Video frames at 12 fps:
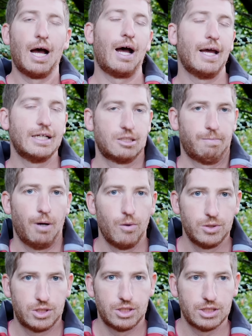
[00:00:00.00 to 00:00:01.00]
uh, as
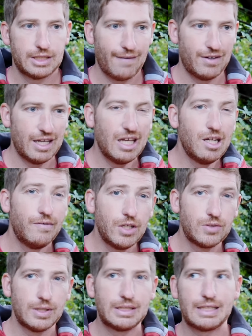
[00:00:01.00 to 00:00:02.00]
opposed to just having to
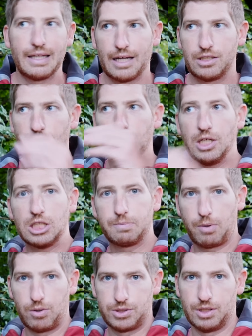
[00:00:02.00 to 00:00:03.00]
individually send that to each
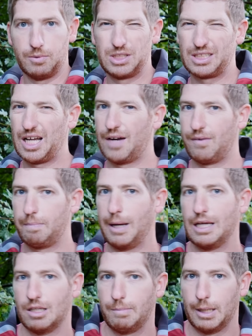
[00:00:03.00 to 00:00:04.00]
person, which is kind of a
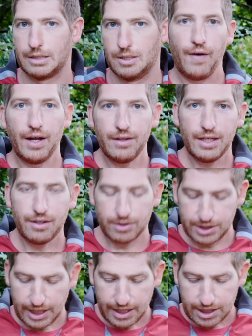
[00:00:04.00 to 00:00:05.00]
pain in the butt. Finally,
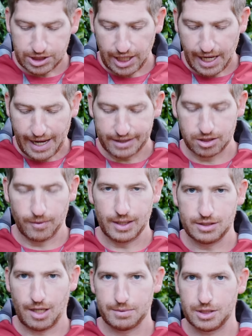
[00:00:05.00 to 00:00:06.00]
there's the initiate
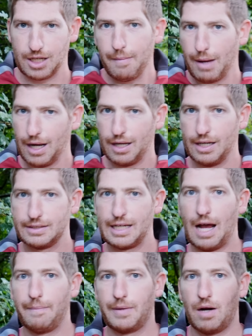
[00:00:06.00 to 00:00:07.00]
SOS option. I'm not gonna
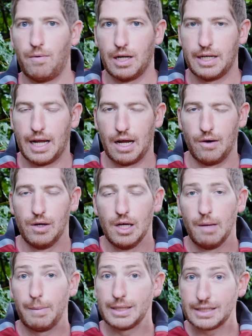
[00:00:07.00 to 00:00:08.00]
tap that right now,
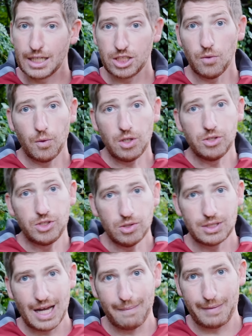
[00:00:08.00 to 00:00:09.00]
but essentially when you
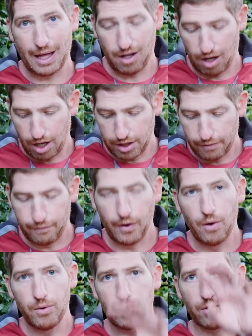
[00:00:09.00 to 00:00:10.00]
do tap that on the
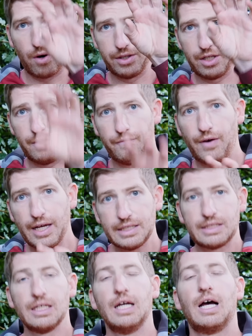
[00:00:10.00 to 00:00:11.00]
phone or on the
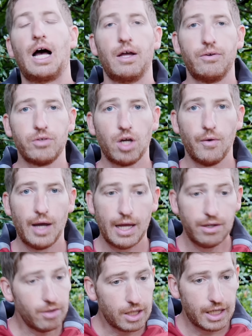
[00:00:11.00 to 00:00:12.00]
device, uh, it'll go ahead
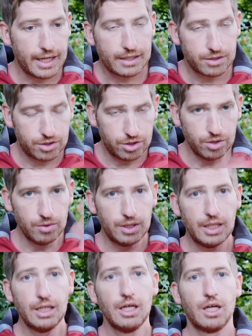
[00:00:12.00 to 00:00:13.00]
and it'll connect to
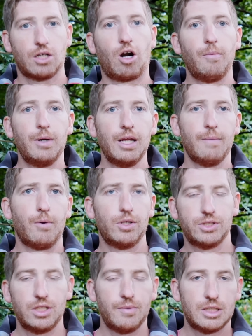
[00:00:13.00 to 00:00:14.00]
the Garmin
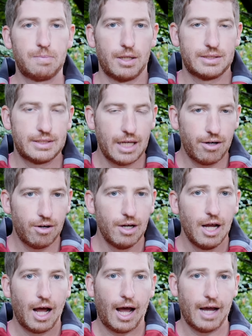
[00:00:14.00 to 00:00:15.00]
Emergency Response Center.
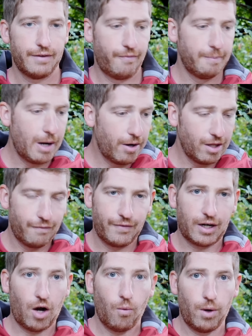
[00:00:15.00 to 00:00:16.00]
Uh, from there, they
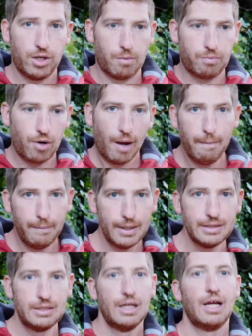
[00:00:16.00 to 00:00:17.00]
figure out what your problem is